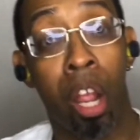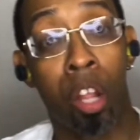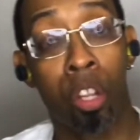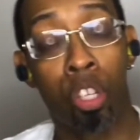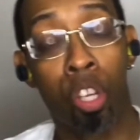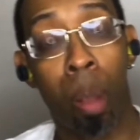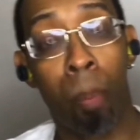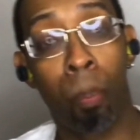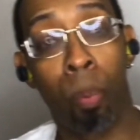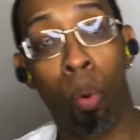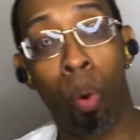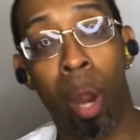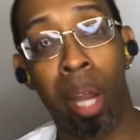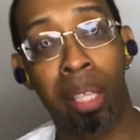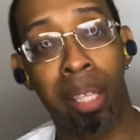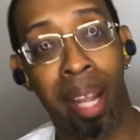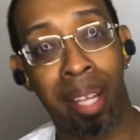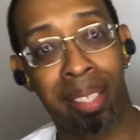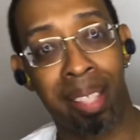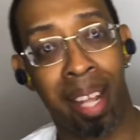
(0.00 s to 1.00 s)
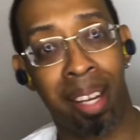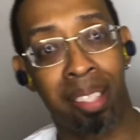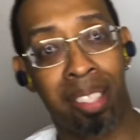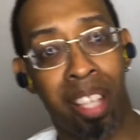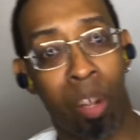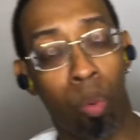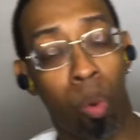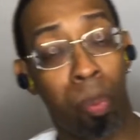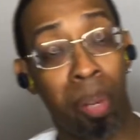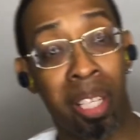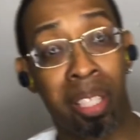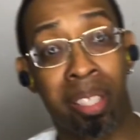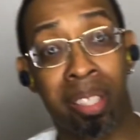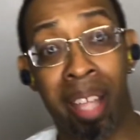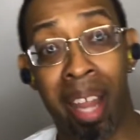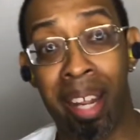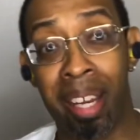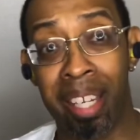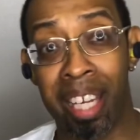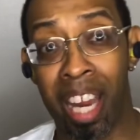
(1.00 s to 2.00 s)
your boy Lex Anderson will be
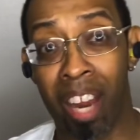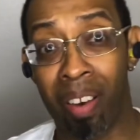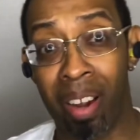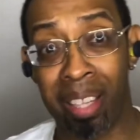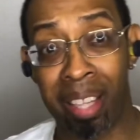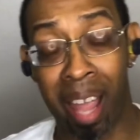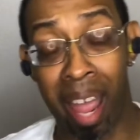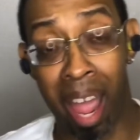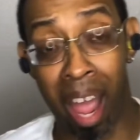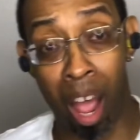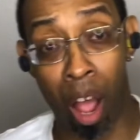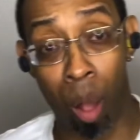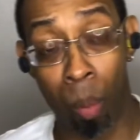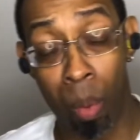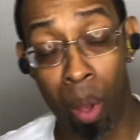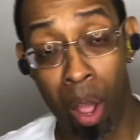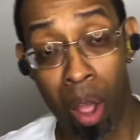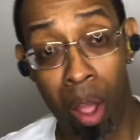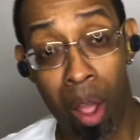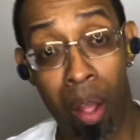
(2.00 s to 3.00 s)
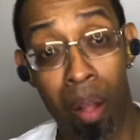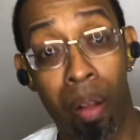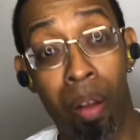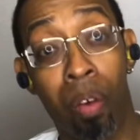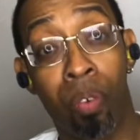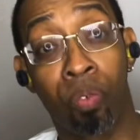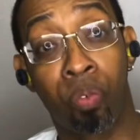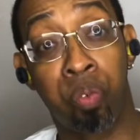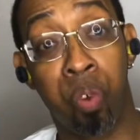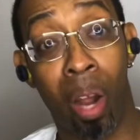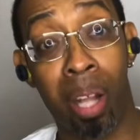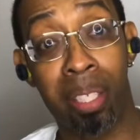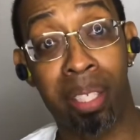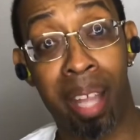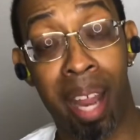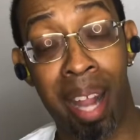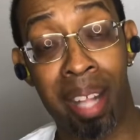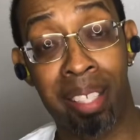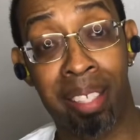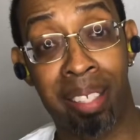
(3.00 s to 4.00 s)
standing here at the helm front
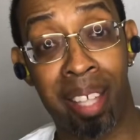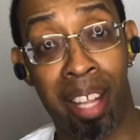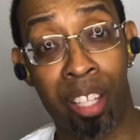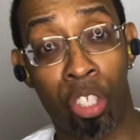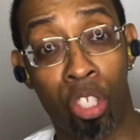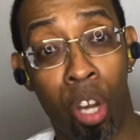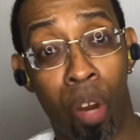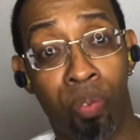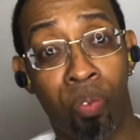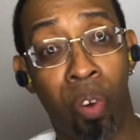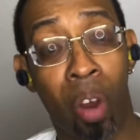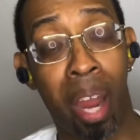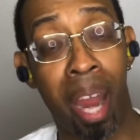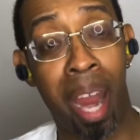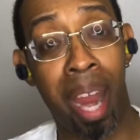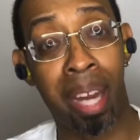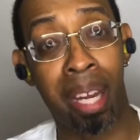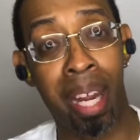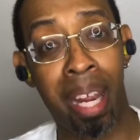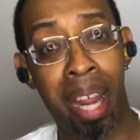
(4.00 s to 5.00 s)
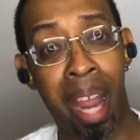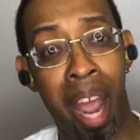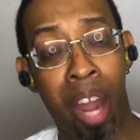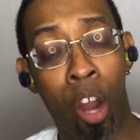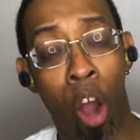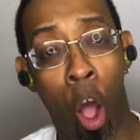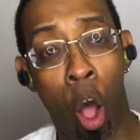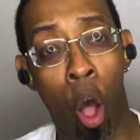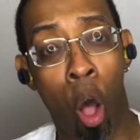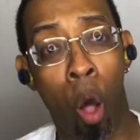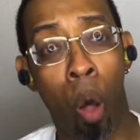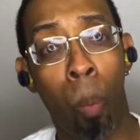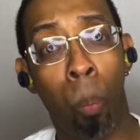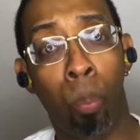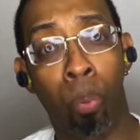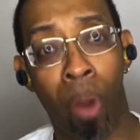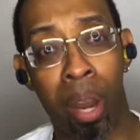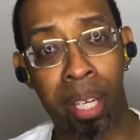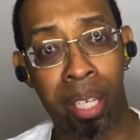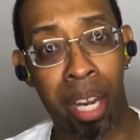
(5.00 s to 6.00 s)
and center for any and all
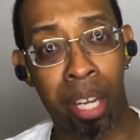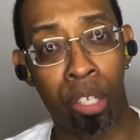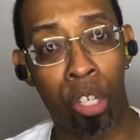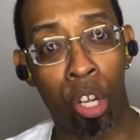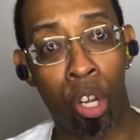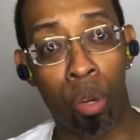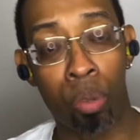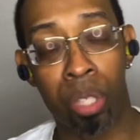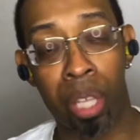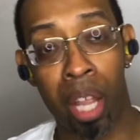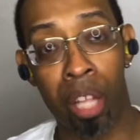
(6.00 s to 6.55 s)
breaking news.